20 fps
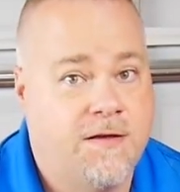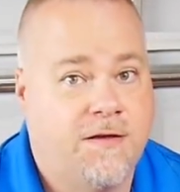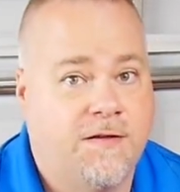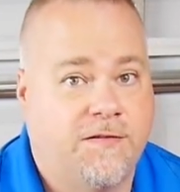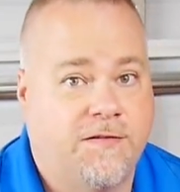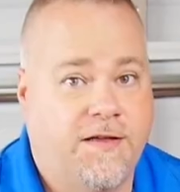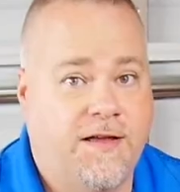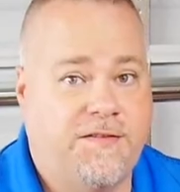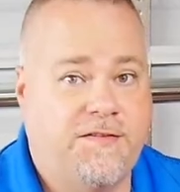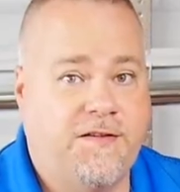
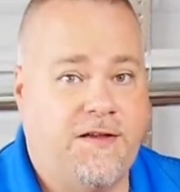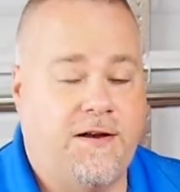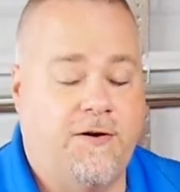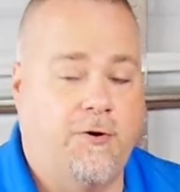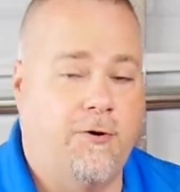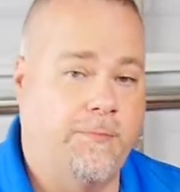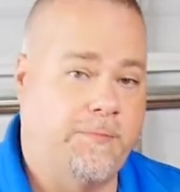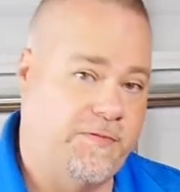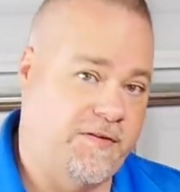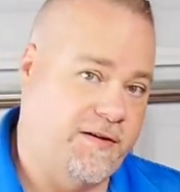So that's it.
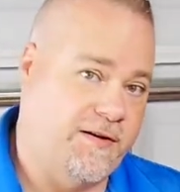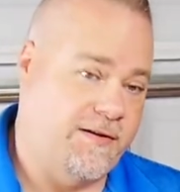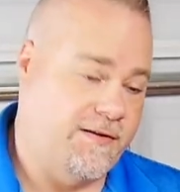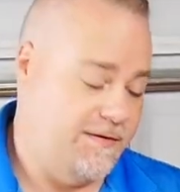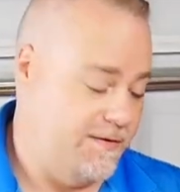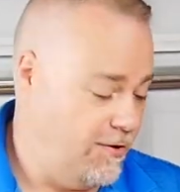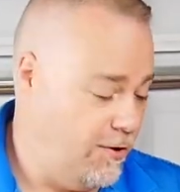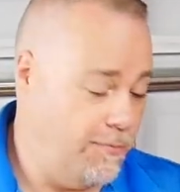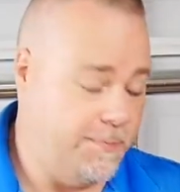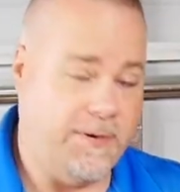Hope
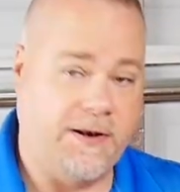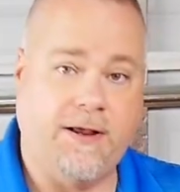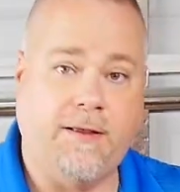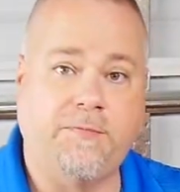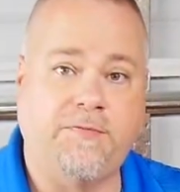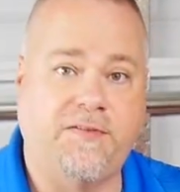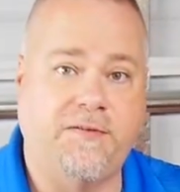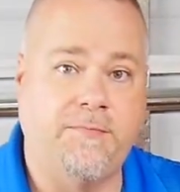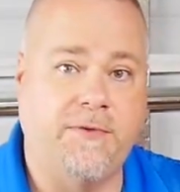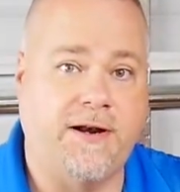it
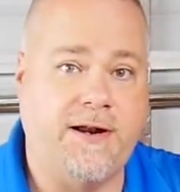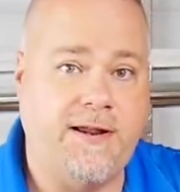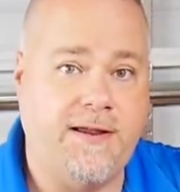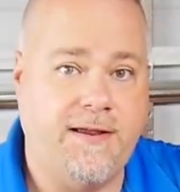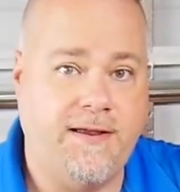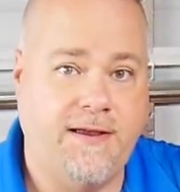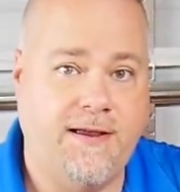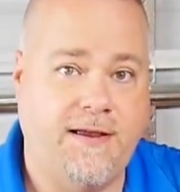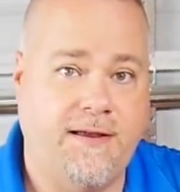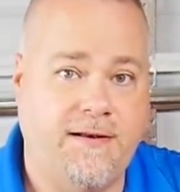helps
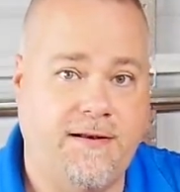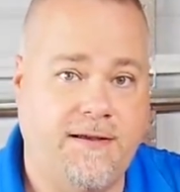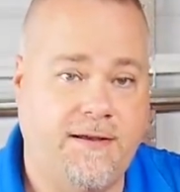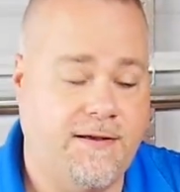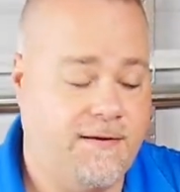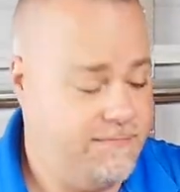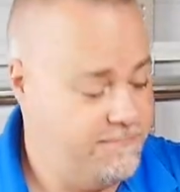somebody, and